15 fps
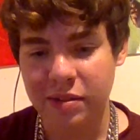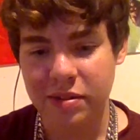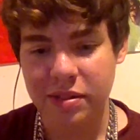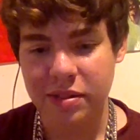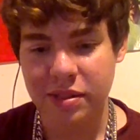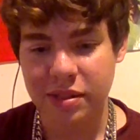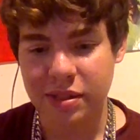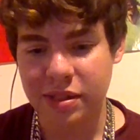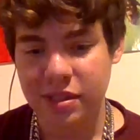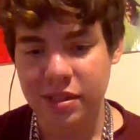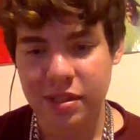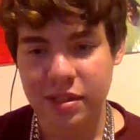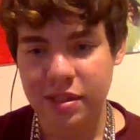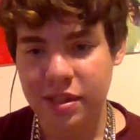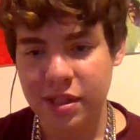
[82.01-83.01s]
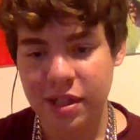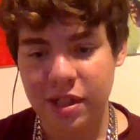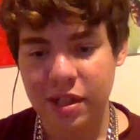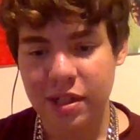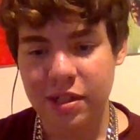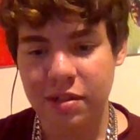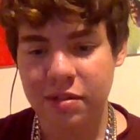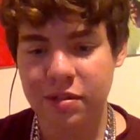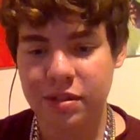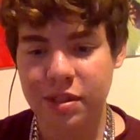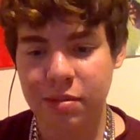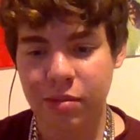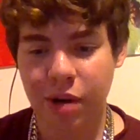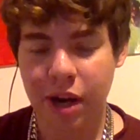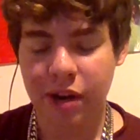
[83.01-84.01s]
I was just doing
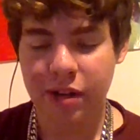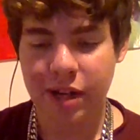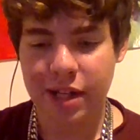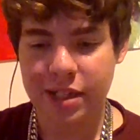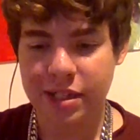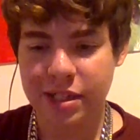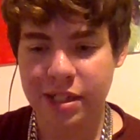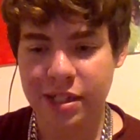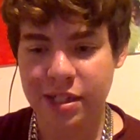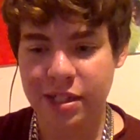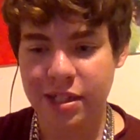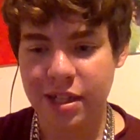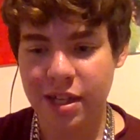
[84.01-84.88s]
some wild ass shit.